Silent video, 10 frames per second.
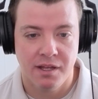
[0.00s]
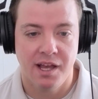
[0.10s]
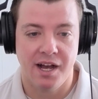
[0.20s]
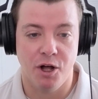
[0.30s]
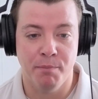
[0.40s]

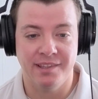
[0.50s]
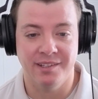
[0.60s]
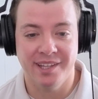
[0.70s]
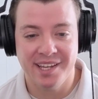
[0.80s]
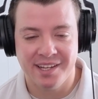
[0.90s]
I'll put the
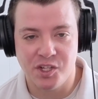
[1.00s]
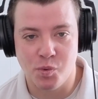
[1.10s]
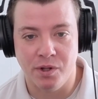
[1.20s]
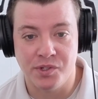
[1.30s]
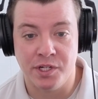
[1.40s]
link as
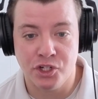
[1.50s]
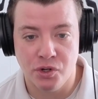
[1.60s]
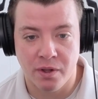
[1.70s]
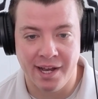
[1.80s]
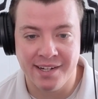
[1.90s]
well as
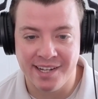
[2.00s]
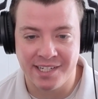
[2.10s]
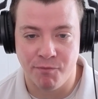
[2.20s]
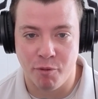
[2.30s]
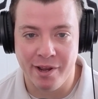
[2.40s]
additional contact
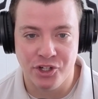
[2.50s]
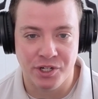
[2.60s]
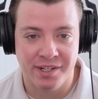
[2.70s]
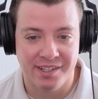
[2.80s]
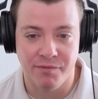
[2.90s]

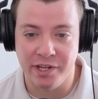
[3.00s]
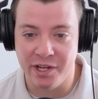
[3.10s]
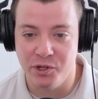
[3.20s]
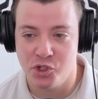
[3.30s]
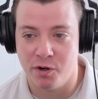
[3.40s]
information in the
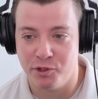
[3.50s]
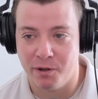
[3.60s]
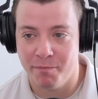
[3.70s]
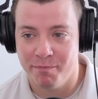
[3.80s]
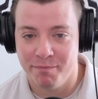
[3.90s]
video
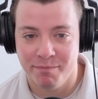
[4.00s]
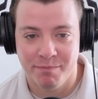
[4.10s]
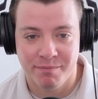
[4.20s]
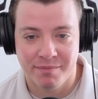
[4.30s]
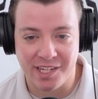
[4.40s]
description.
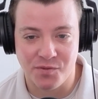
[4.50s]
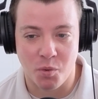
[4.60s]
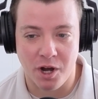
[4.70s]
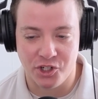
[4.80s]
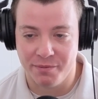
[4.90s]
Thanks for
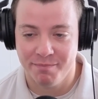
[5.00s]
watching.